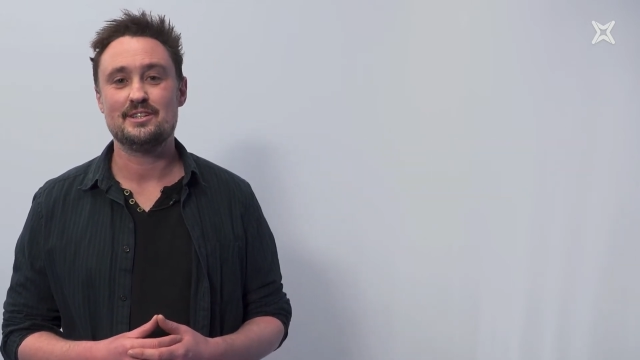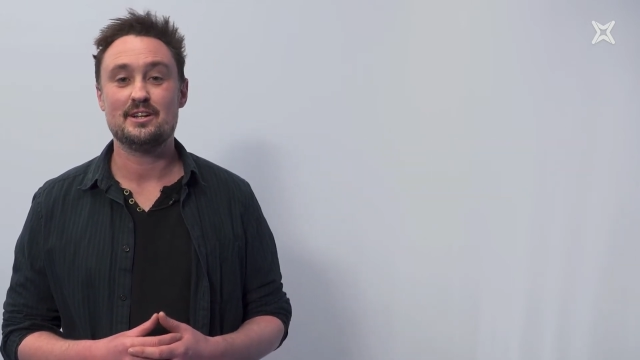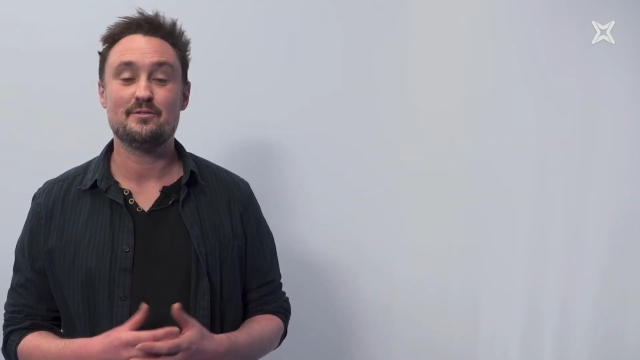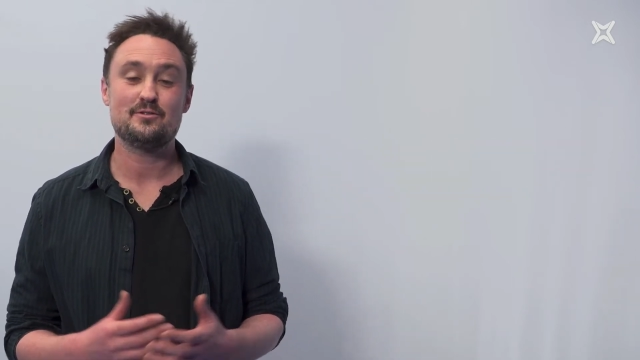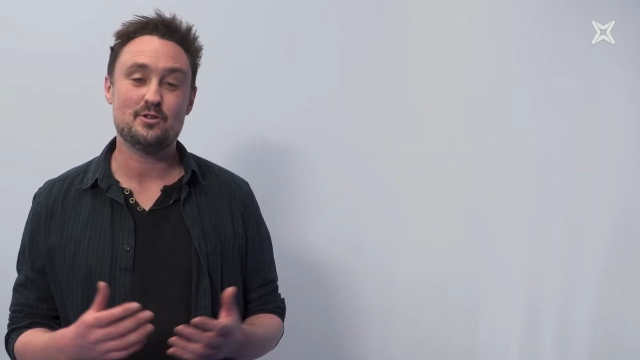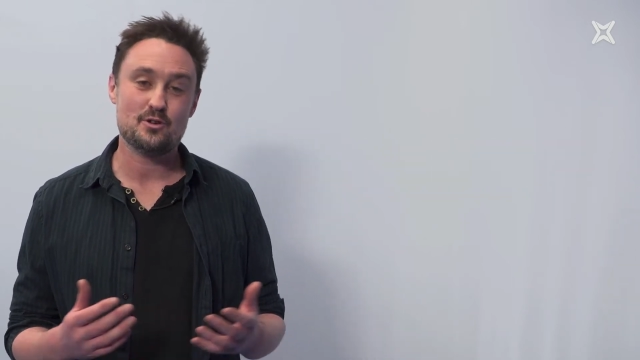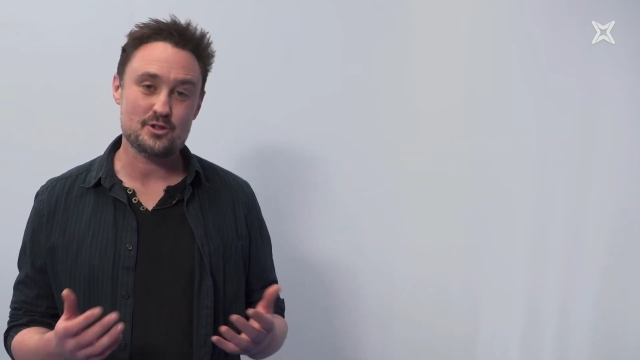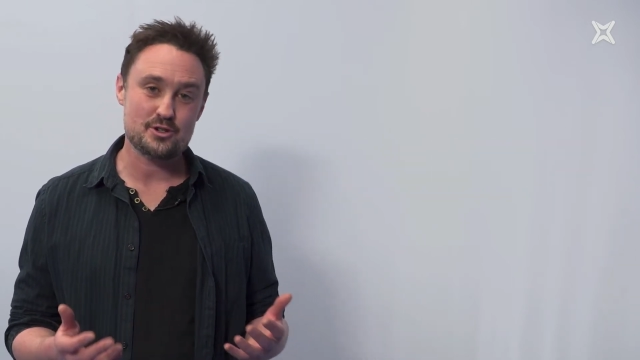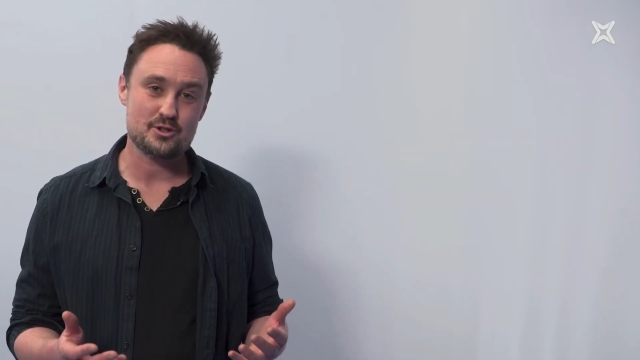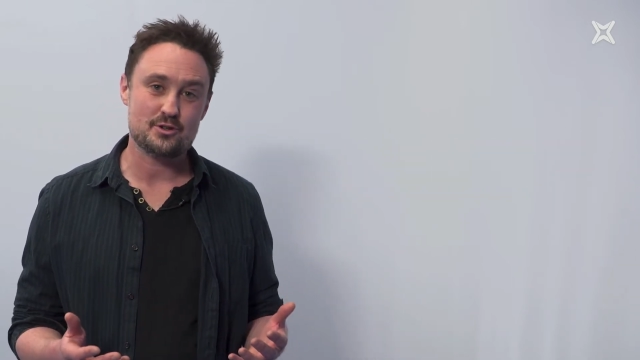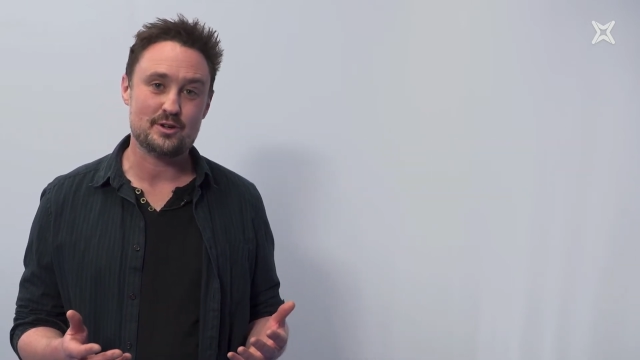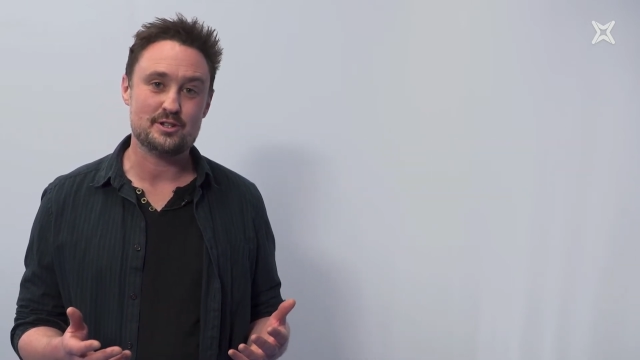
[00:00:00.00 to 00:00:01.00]
then of course
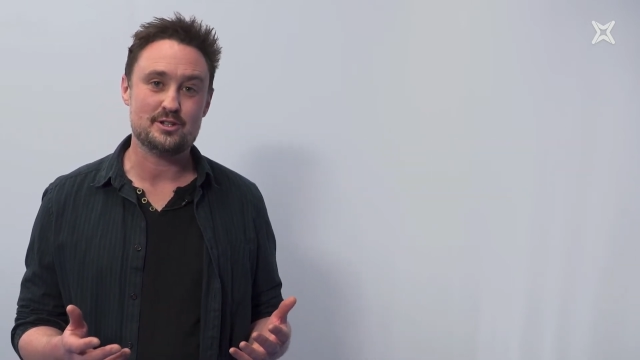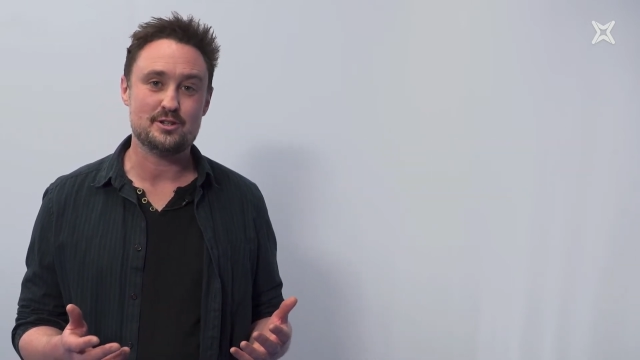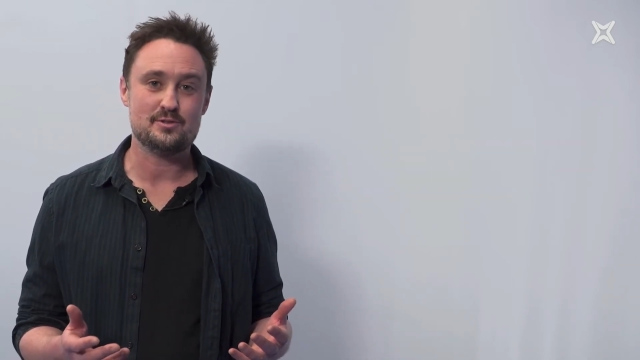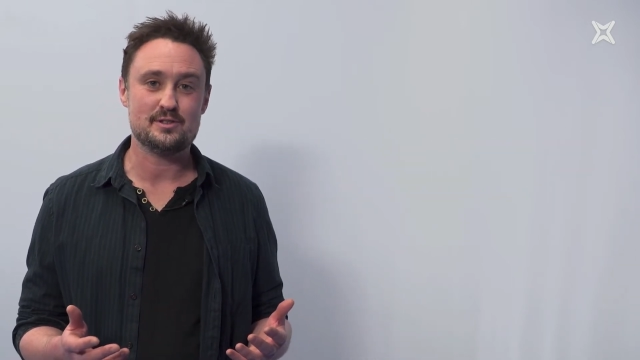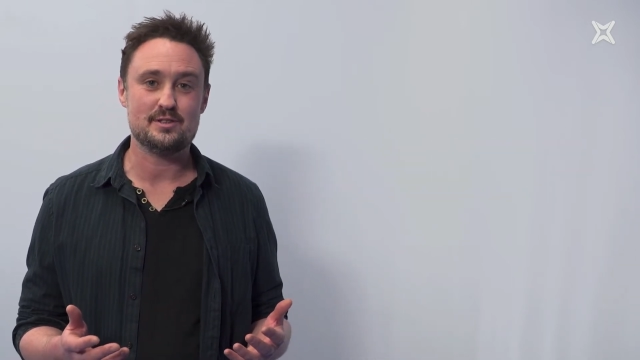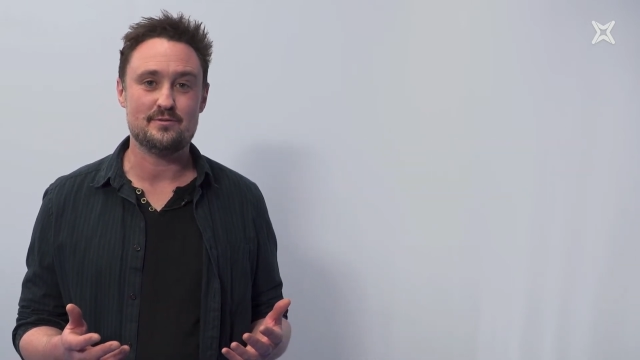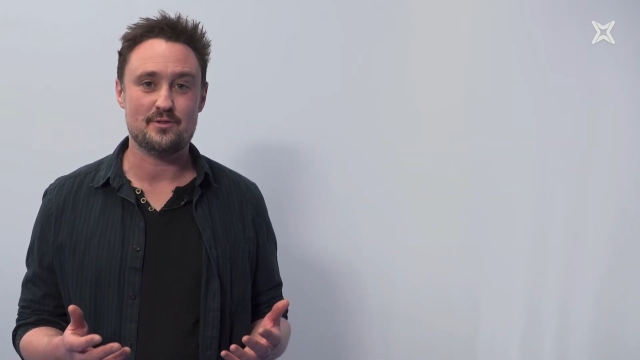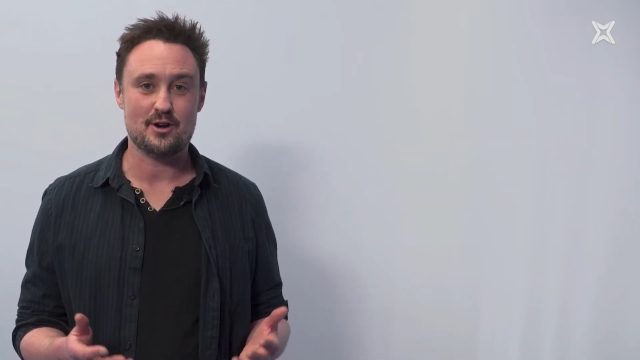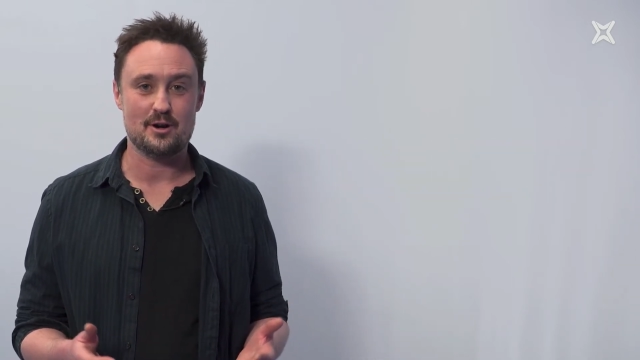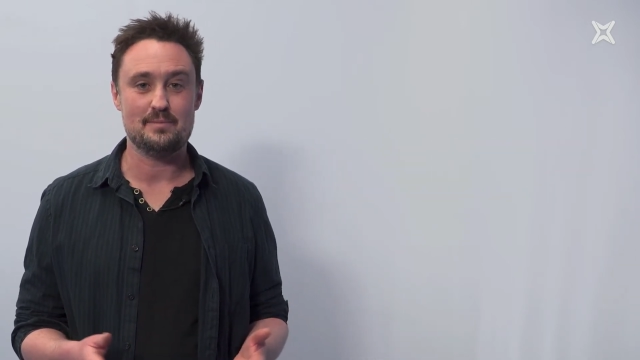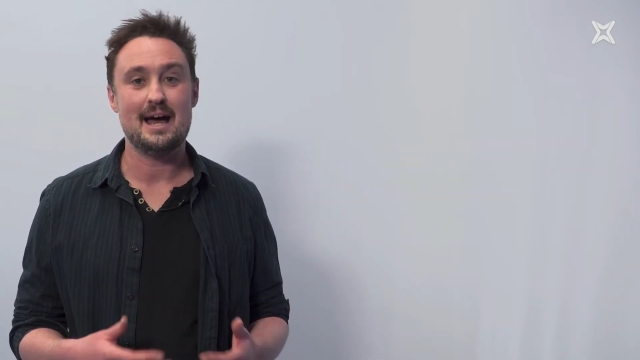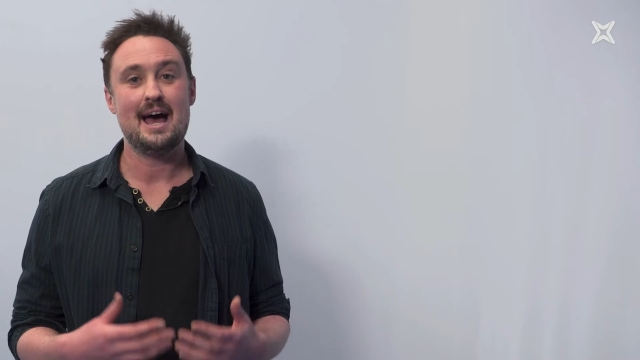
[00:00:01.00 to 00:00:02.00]
you're going to use the
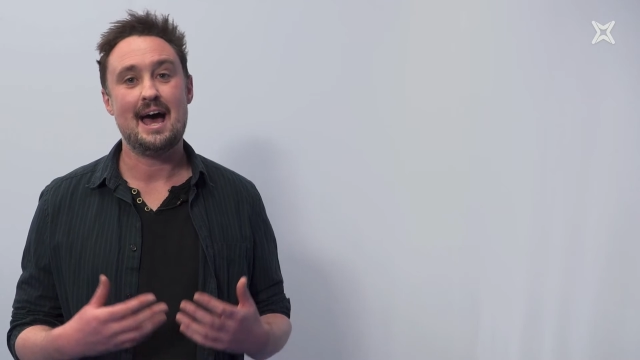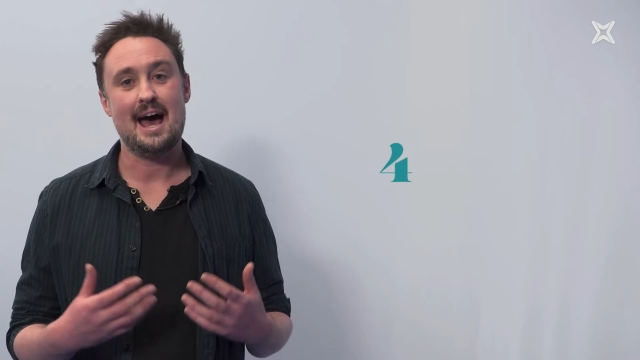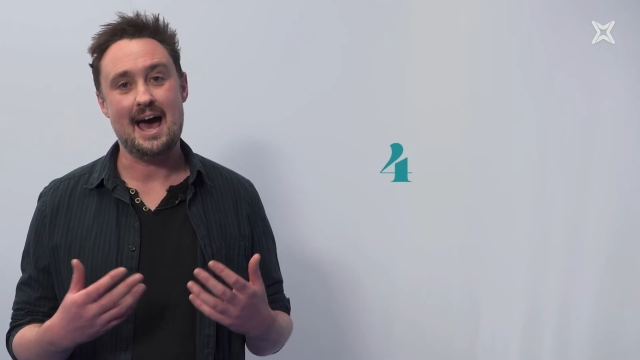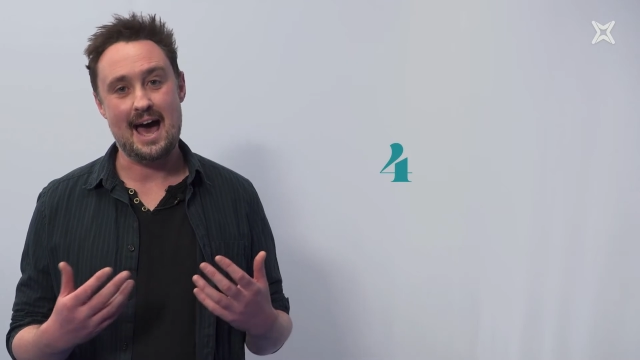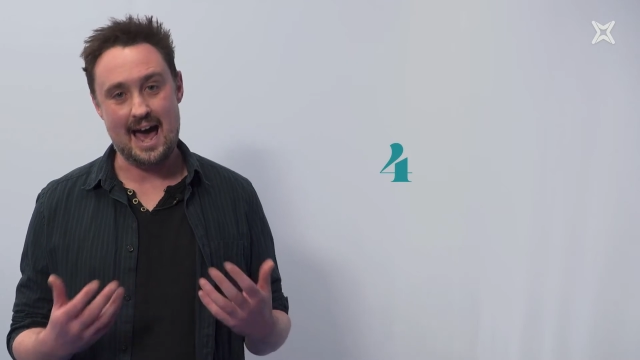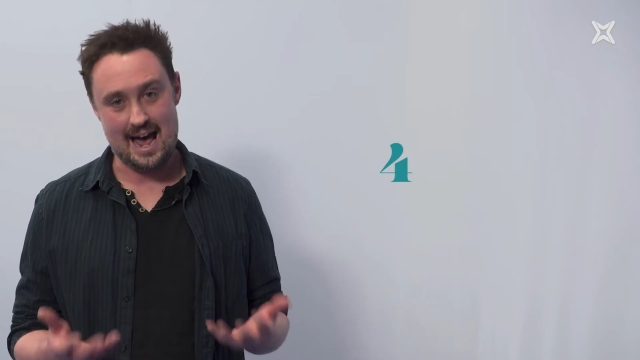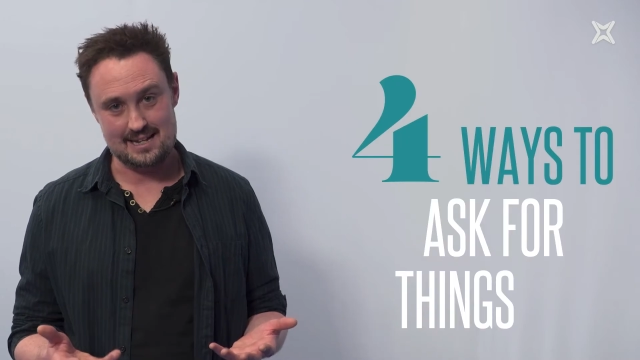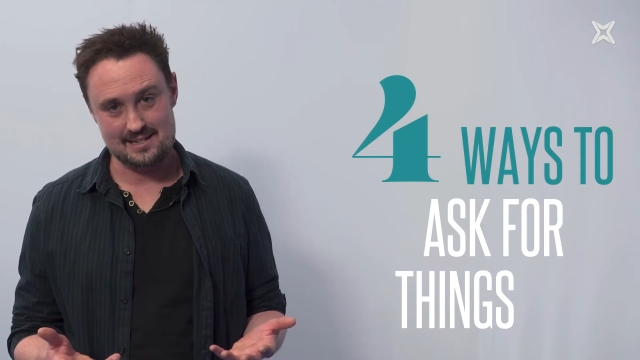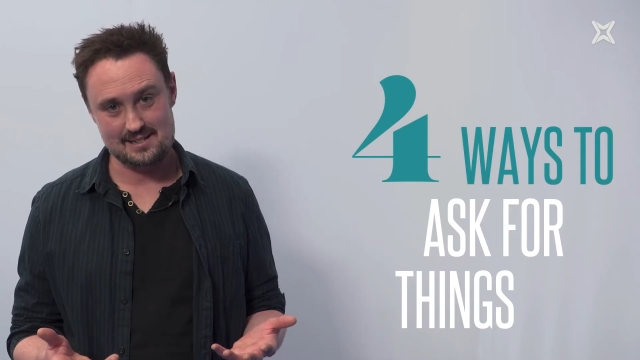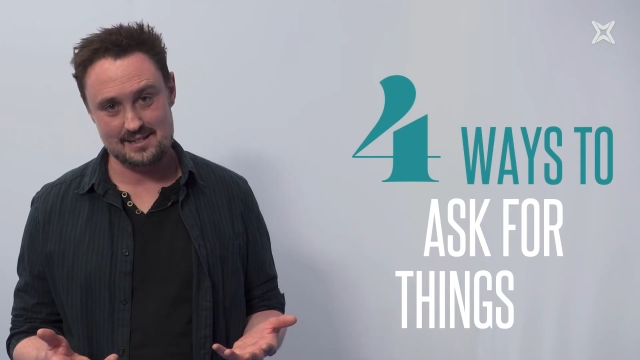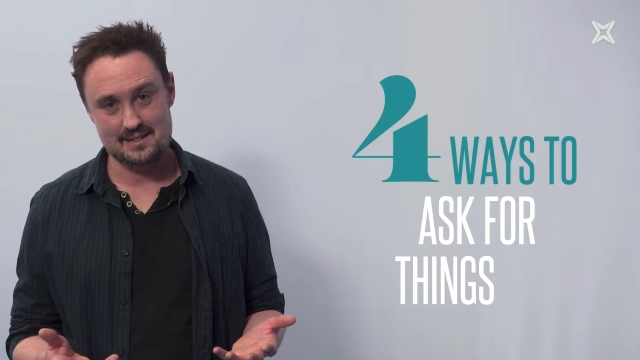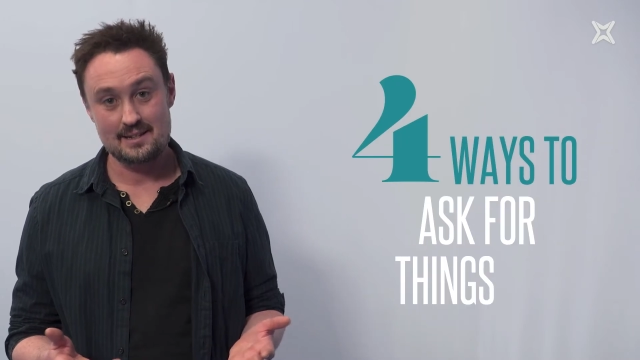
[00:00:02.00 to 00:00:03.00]
verb
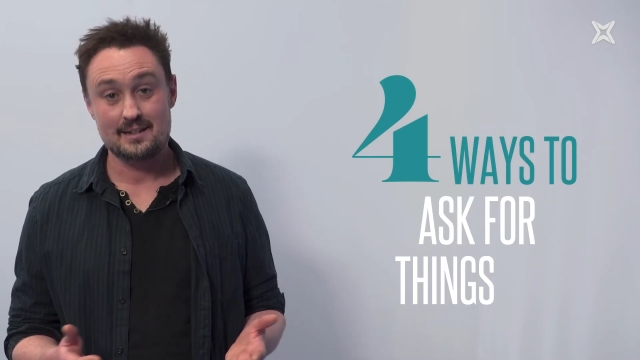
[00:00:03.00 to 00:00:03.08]
ask.